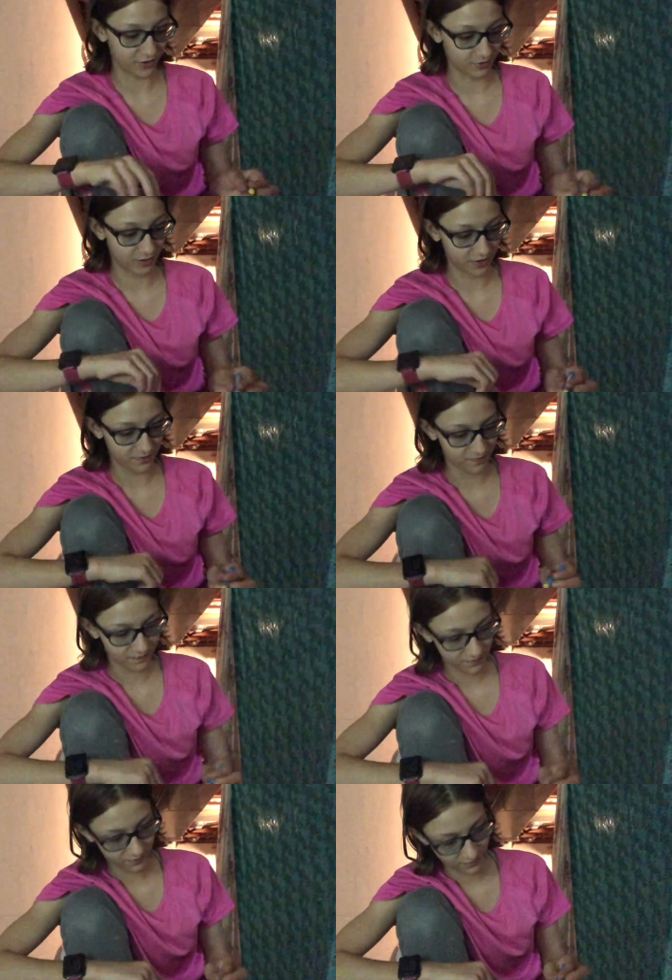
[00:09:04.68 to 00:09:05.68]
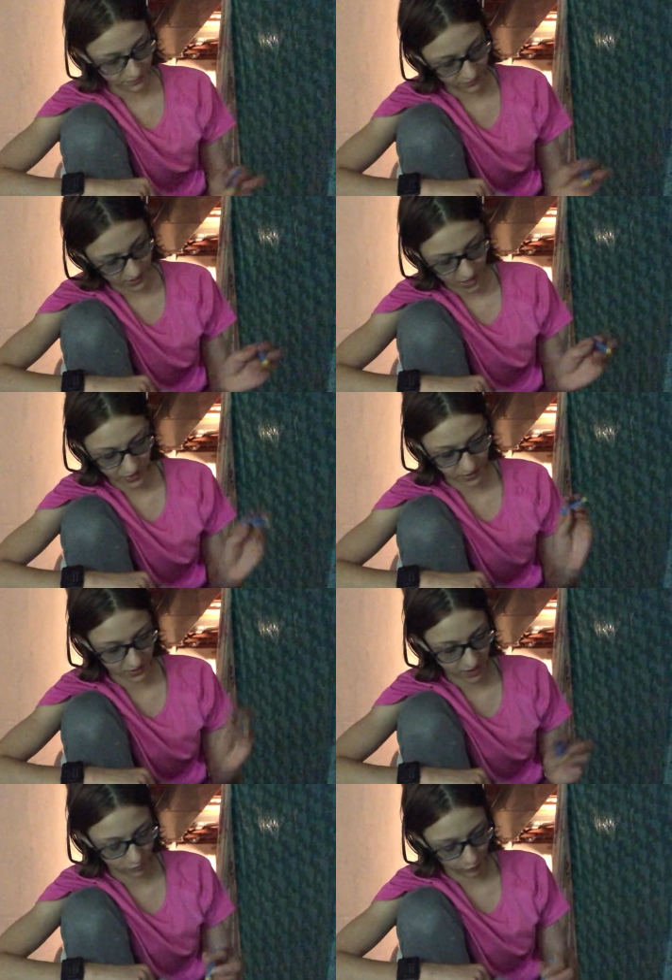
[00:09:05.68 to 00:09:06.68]
you do, but I think it's a
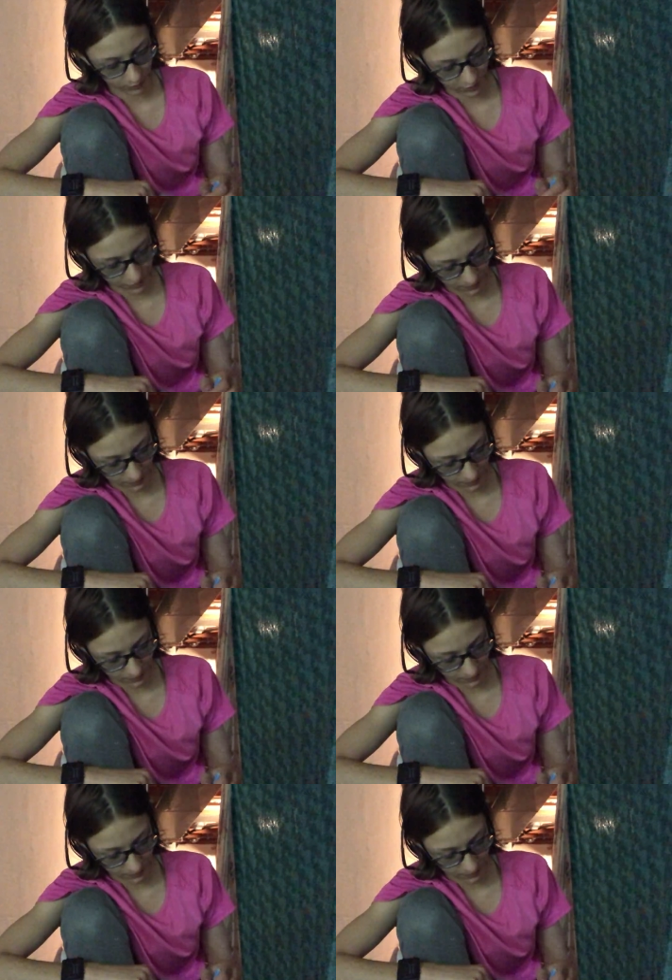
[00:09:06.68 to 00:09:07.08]
lot cooler when it looks